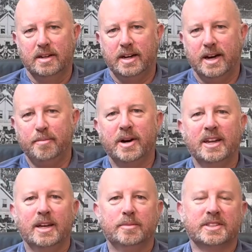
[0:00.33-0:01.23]
Hi, my
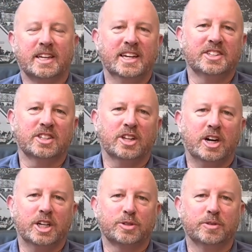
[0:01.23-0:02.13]
name is Casey
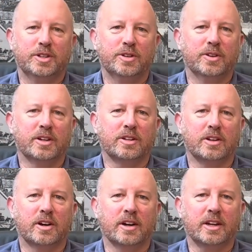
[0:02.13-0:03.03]
Losh with Ewing
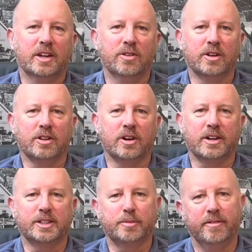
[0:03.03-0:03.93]
Clark. Ewing Clark
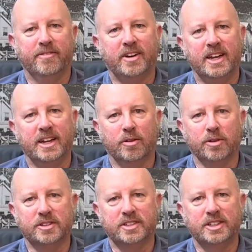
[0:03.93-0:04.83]
has been providing
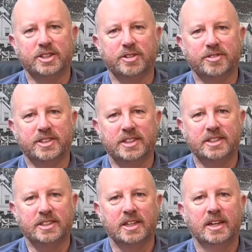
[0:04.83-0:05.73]
real estate
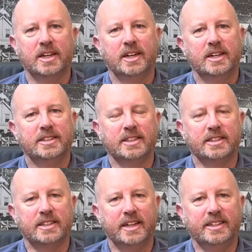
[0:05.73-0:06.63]
services
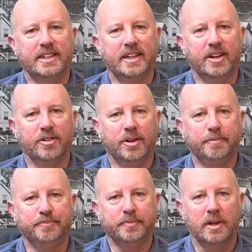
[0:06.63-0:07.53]
since
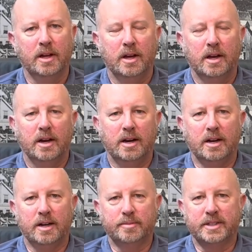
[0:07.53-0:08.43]
1900.
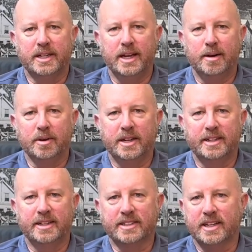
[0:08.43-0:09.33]
Today I'm going to
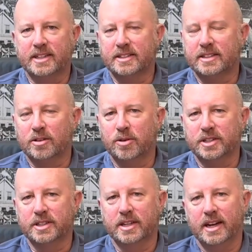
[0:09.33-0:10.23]
discuss a
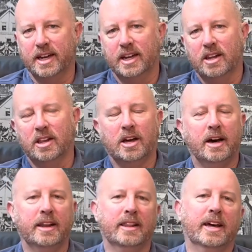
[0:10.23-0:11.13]
question that I get a
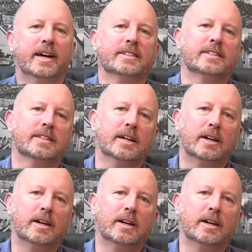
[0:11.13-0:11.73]
lot, and that's,